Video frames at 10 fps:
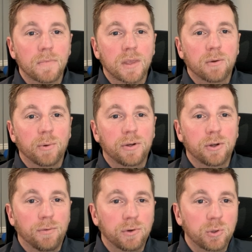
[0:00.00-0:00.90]

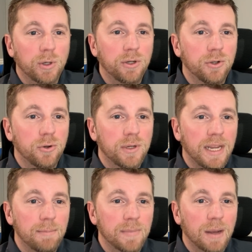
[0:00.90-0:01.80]
Randolpho22,
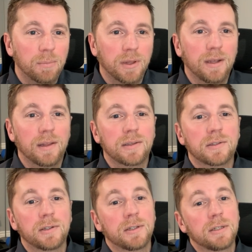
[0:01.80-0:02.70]
name that playlist.
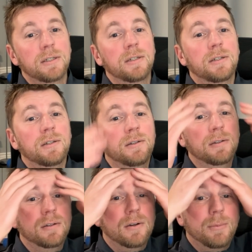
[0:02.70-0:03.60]

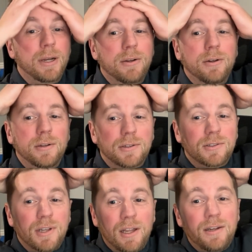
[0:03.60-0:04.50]
Oh my
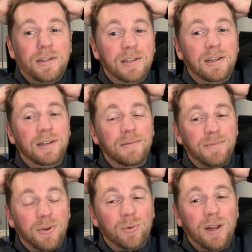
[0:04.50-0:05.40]
goodness. And
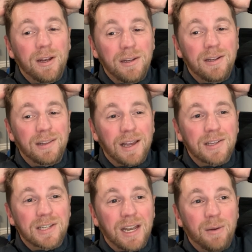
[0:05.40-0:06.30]
Randy, last
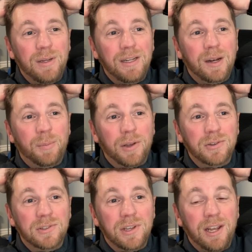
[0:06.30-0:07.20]
time he did a puzzle,
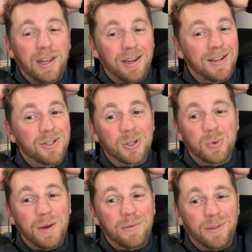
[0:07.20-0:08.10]
said, hey, just
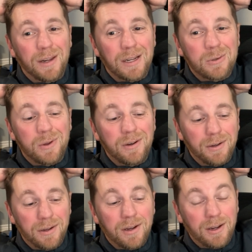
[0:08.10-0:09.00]
wait for the next one.
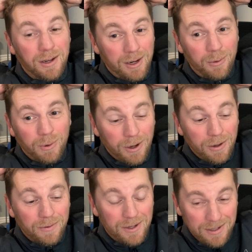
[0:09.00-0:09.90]

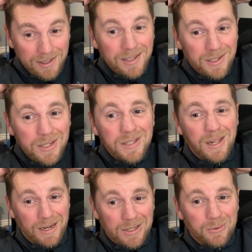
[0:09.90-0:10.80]
Well, this is the
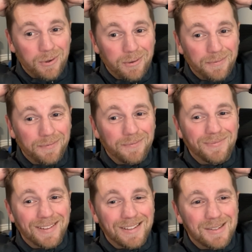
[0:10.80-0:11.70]
next one.
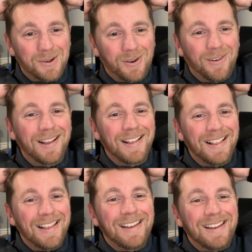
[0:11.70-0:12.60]
So,
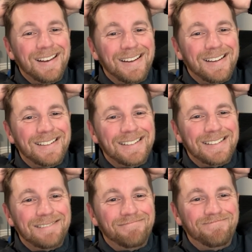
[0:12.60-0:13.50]
I